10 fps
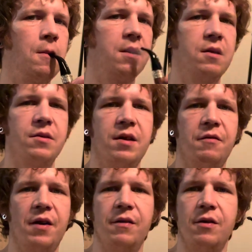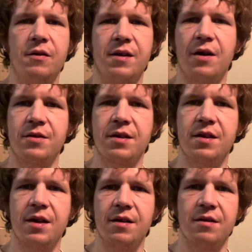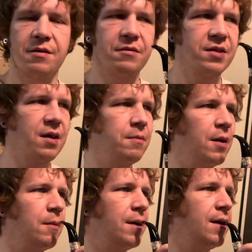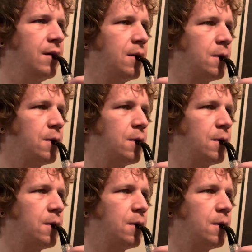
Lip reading: There's like 500,000 tins of Sun Bear made.